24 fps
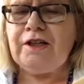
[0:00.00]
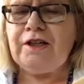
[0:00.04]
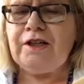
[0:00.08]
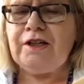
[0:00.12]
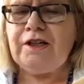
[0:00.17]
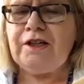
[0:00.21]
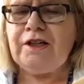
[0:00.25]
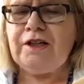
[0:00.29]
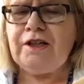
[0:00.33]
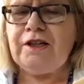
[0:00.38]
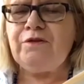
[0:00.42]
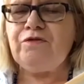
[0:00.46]

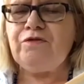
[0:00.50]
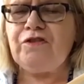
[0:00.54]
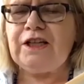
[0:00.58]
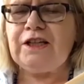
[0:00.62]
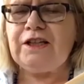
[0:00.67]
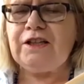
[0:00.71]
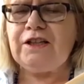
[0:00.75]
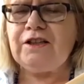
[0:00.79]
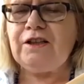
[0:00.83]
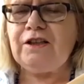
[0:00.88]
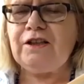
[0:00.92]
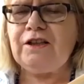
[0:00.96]
and
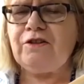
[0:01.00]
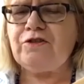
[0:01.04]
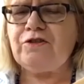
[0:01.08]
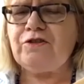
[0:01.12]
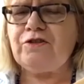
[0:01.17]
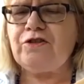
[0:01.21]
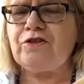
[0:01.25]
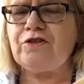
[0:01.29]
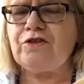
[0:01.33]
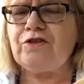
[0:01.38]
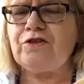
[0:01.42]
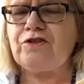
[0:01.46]
fell
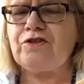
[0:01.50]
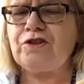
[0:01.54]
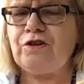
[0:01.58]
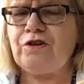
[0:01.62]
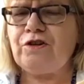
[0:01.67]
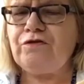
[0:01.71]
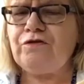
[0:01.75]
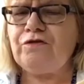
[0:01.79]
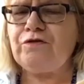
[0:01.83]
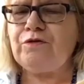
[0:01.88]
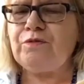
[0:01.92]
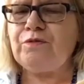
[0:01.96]
onto the
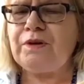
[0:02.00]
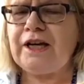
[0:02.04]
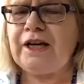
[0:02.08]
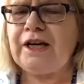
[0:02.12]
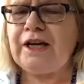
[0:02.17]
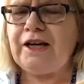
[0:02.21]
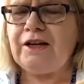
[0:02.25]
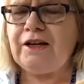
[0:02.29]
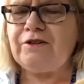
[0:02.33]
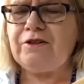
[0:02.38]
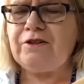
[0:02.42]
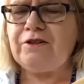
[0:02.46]
soft
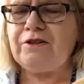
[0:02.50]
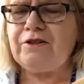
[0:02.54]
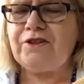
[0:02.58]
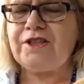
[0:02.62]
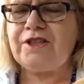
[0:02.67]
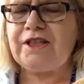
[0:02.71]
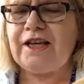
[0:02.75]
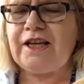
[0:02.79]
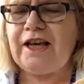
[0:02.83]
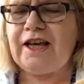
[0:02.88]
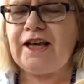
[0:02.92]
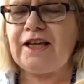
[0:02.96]
powdered
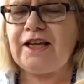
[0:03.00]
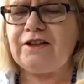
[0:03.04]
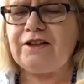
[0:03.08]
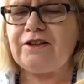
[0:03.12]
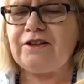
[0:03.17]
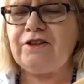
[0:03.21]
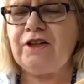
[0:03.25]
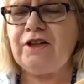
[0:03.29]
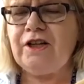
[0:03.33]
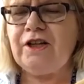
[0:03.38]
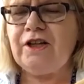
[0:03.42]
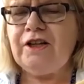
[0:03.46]

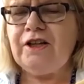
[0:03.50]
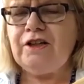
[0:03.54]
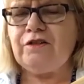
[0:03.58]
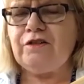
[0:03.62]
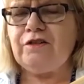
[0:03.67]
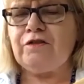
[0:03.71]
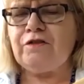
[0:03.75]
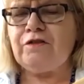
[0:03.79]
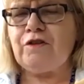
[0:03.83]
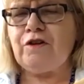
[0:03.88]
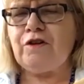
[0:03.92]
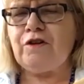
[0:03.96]
sand with
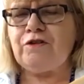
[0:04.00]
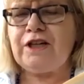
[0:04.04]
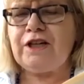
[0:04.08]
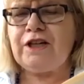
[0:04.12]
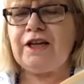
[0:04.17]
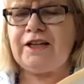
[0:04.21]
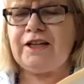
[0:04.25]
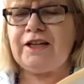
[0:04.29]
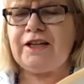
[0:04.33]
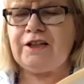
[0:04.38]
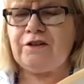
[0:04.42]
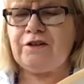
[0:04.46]
a
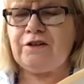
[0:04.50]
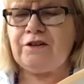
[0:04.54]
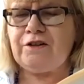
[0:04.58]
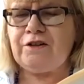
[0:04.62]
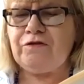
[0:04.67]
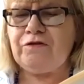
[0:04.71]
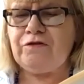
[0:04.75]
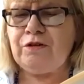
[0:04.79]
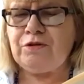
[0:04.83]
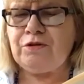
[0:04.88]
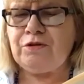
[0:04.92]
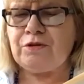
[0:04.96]
volcanic
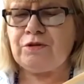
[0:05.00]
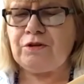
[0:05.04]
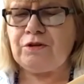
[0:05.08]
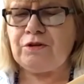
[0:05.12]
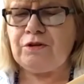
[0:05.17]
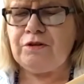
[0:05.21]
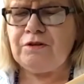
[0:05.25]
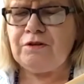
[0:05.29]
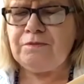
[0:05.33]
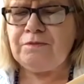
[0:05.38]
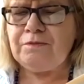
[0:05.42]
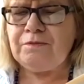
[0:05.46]
floor.
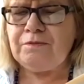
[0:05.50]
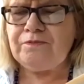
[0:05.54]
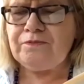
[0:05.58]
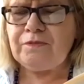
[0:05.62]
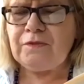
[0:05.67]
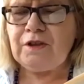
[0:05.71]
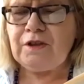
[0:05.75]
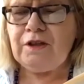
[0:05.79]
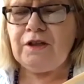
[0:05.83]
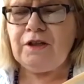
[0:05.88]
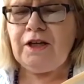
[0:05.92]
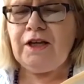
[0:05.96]

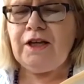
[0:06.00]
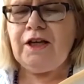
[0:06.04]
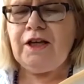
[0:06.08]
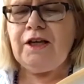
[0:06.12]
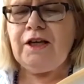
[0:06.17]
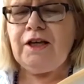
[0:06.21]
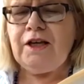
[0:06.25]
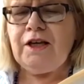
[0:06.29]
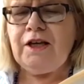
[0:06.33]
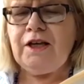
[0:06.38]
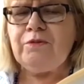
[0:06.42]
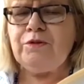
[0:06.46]

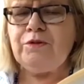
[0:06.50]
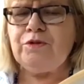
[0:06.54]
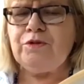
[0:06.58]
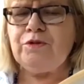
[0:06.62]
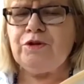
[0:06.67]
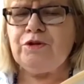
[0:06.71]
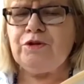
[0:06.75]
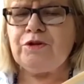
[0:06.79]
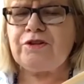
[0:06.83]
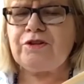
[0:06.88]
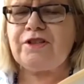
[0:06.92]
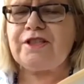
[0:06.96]
We
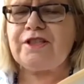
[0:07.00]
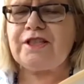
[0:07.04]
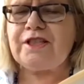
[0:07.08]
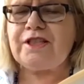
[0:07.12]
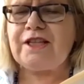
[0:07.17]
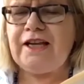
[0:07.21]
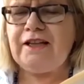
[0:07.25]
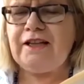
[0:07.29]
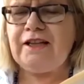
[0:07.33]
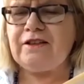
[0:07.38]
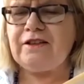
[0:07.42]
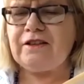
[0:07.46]
walked
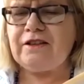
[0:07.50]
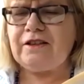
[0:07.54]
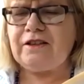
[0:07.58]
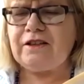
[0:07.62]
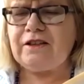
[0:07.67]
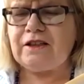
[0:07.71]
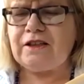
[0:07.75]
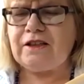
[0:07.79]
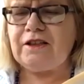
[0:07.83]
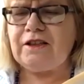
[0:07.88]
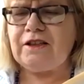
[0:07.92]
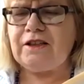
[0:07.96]

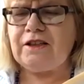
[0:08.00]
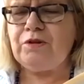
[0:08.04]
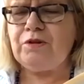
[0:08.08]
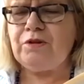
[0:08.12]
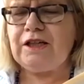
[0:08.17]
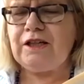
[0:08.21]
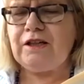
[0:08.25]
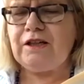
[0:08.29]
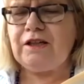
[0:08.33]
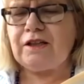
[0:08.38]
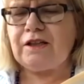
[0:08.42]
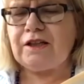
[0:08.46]
silently,
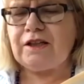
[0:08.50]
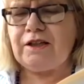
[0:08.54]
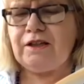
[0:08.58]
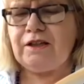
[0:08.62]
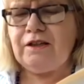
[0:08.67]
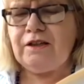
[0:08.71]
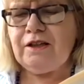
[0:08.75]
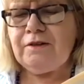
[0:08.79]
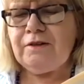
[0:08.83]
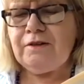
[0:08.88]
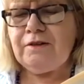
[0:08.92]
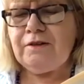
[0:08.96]
quickly,
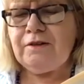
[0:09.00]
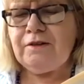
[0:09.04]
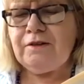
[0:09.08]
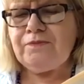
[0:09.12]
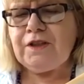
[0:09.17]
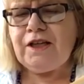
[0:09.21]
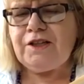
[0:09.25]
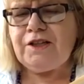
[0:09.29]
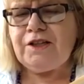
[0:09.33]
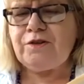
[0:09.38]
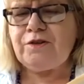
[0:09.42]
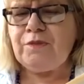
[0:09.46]

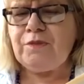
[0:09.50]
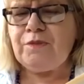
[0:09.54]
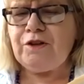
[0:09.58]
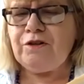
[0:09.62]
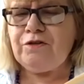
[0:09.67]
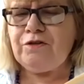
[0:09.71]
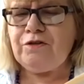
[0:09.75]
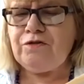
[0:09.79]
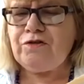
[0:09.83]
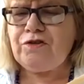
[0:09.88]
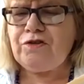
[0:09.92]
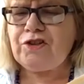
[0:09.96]
as
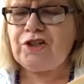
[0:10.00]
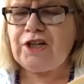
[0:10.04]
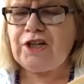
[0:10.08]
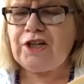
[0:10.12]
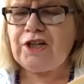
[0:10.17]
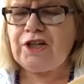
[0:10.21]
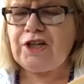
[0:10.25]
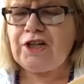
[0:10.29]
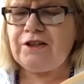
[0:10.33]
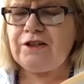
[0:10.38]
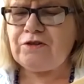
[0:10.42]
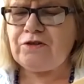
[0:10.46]
mauve
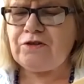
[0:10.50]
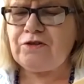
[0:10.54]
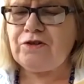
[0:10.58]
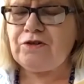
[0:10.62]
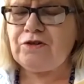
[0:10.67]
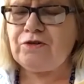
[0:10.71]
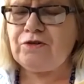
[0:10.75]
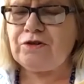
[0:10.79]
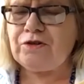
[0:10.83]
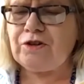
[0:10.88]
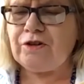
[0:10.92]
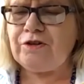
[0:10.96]
shadows
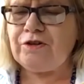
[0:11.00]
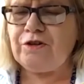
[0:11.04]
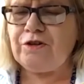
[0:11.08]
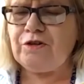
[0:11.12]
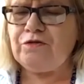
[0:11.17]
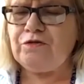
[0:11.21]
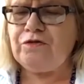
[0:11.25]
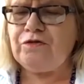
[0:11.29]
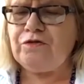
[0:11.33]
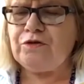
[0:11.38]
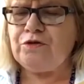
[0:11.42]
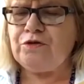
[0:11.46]
took on
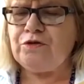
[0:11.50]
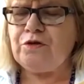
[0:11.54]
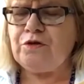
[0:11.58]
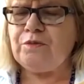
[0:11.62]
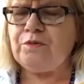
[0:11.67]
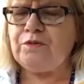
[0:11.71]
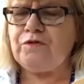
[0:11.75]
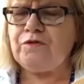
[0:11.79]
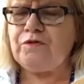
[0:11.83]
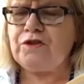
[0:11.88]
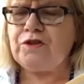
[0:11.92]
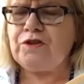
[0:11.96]
the
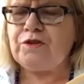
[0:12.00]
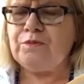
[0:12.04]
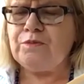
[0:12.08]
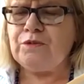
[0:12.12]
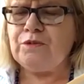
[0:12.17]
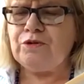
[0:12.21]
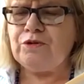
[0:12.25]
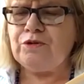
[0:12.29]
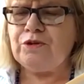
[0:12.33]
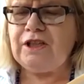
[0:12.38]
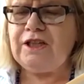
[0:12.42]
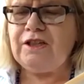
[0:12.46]
form of
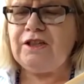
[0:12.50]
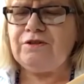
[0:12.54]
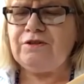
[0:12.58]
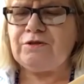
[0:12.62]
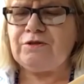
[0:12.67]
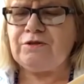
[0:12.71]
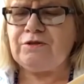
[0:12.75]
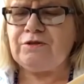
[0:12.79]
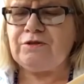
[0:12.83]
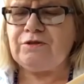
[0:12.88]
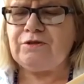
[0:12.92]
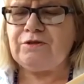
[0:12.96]
small
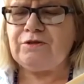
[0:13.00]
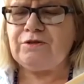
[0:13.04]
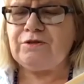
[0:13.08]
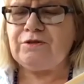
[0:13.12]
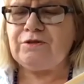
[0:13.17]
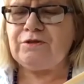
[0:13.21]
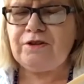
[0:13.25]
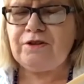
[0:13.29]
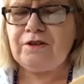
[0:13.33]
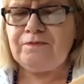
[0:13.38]
hills.